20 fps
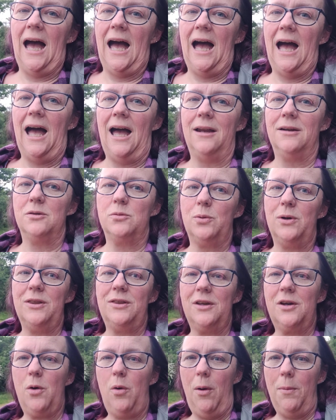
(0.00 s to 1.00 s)
And with
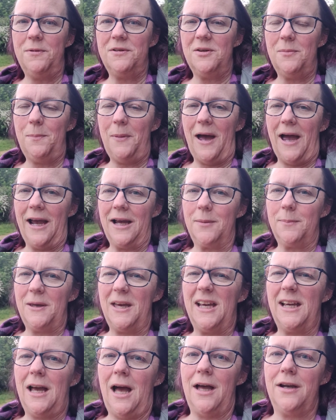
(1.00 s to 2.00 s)
the Cooperative Bank
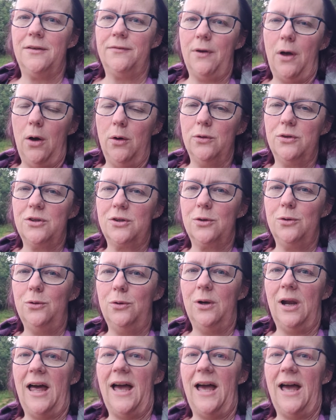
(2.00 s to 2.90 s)
being kind of old school,